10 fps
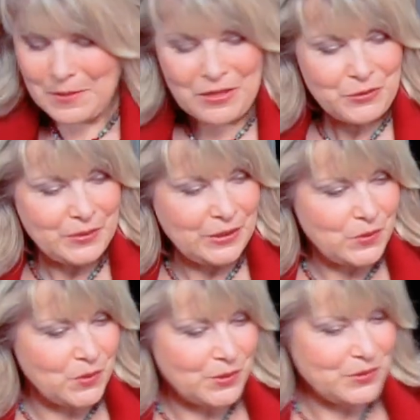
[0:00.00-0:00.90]
about
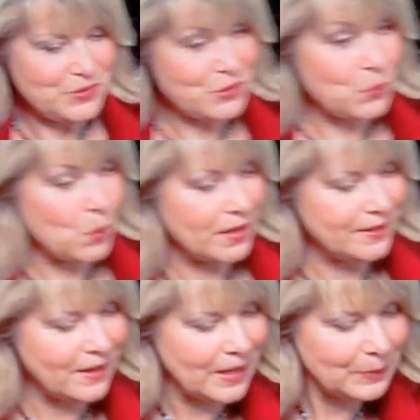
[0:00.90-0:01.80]
3/4 to
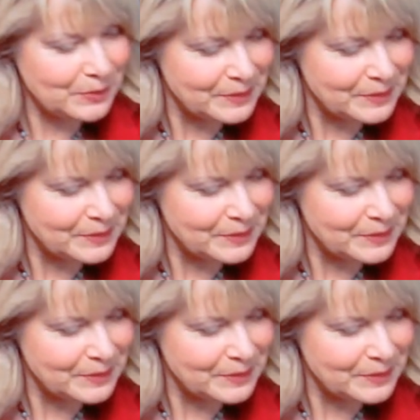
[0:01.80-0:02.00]
1 cup.